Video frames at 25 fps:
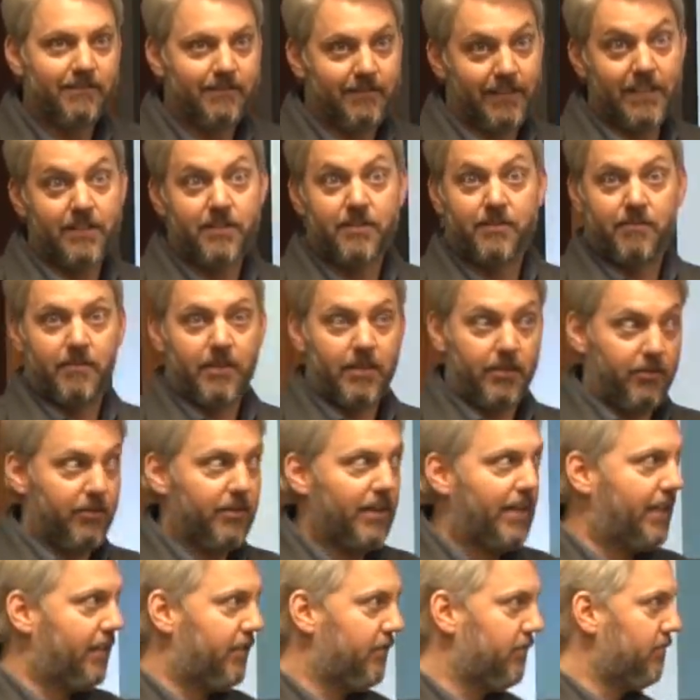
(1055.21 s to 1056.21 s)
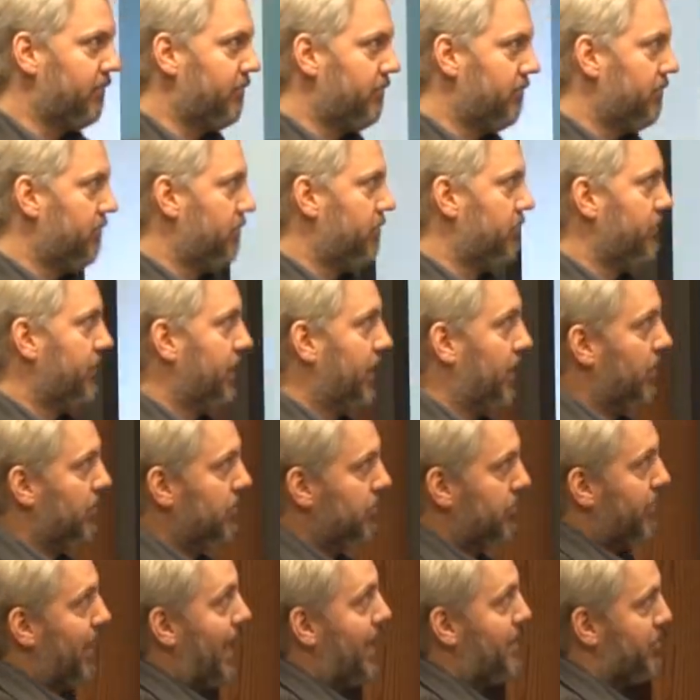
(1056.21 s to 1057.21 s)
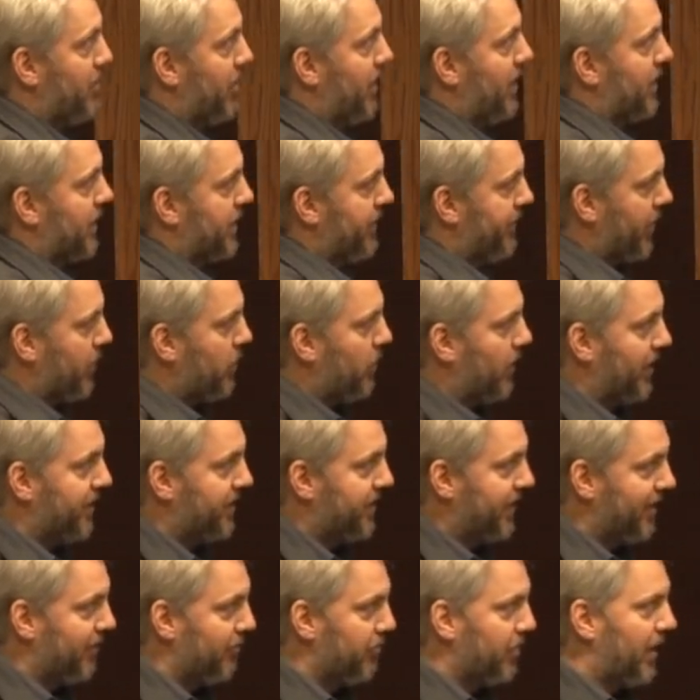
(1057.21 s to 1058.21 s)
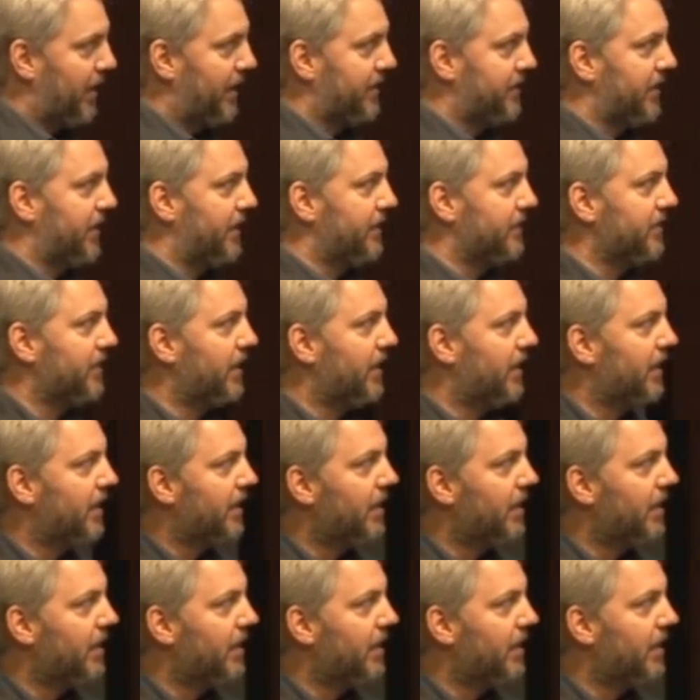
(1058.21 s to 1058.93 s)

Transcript: That's a great you know, byproduct of a quantitative process.